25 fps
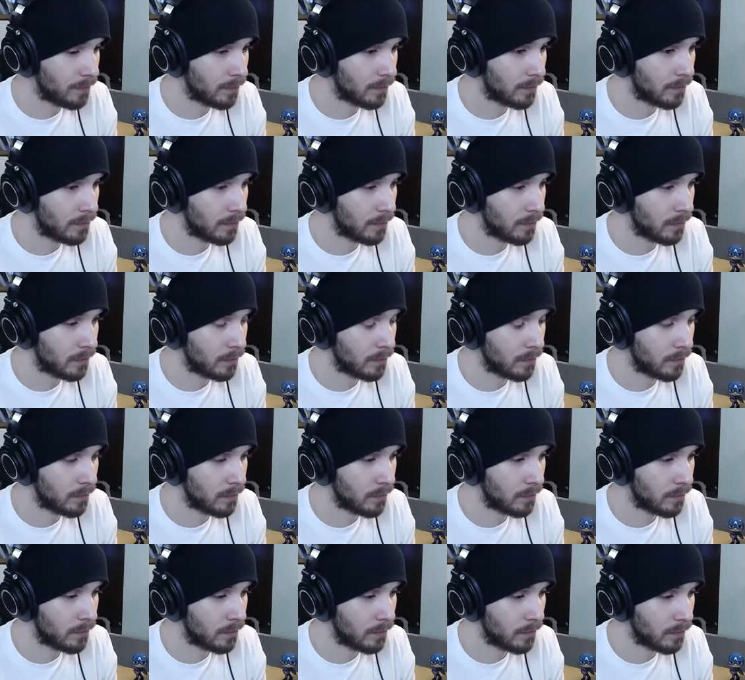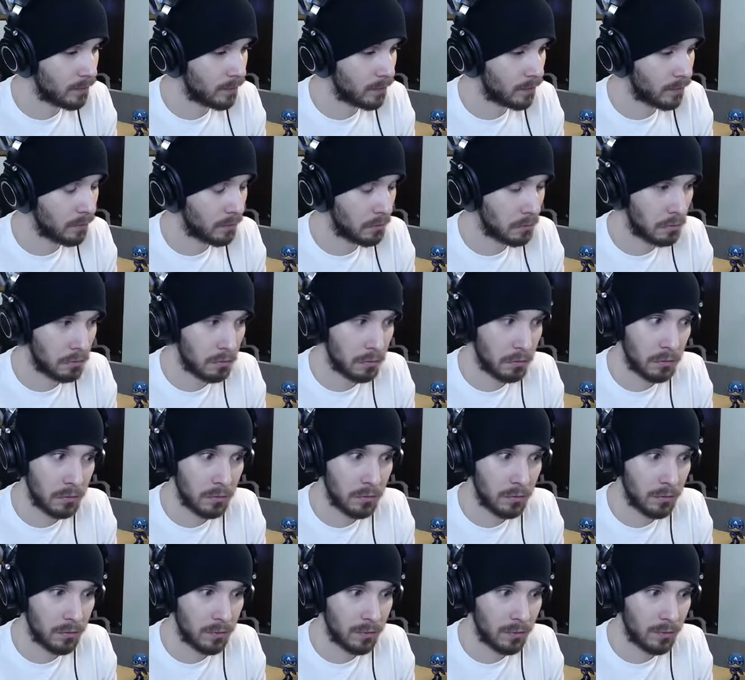
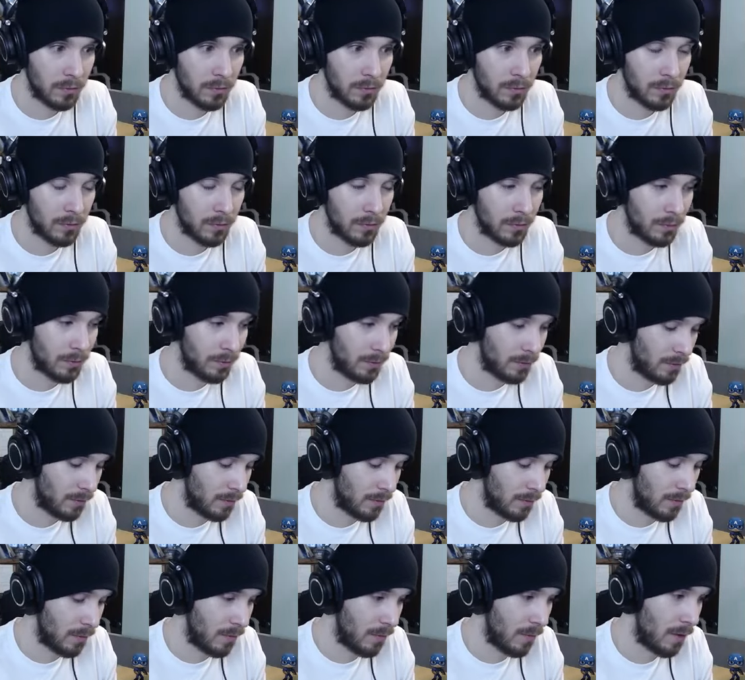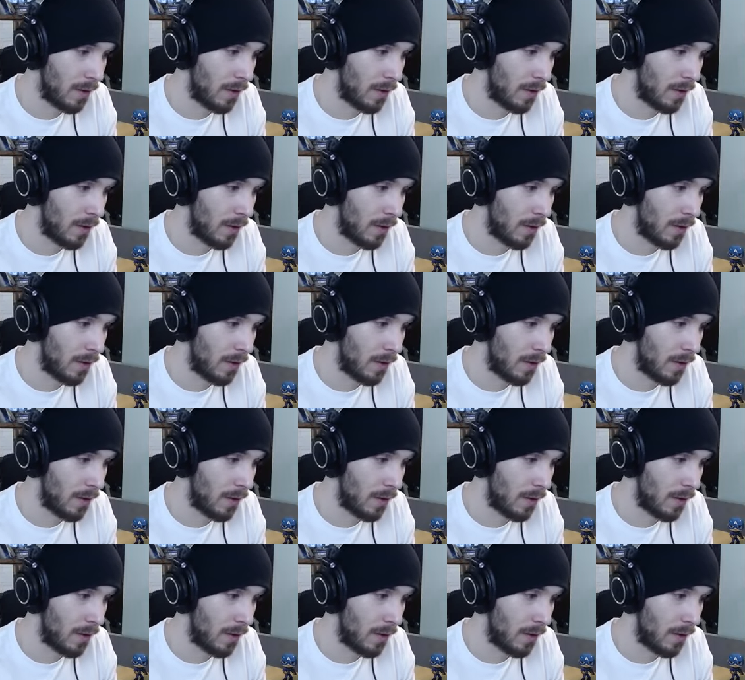No one is speaking in this clip.